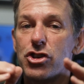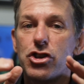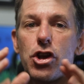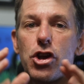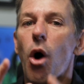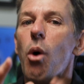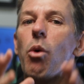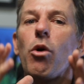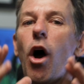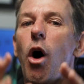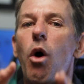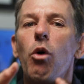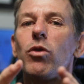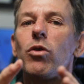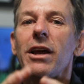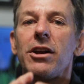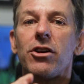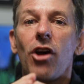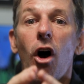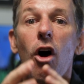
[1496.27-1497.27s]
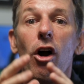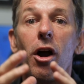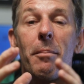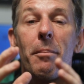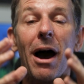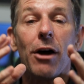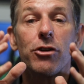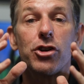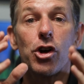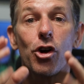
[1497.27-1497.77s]
Don't only talk
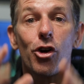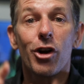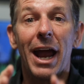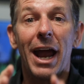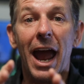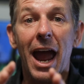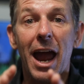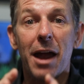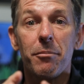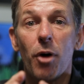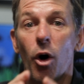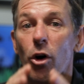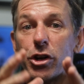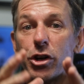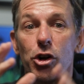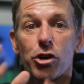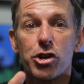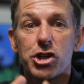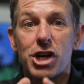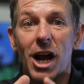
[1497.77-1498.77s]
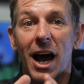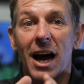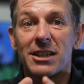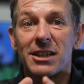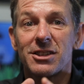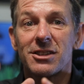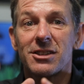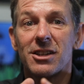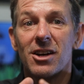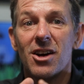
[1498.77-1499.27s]
about your game or your
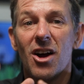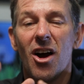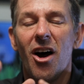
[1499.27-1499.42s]
shots,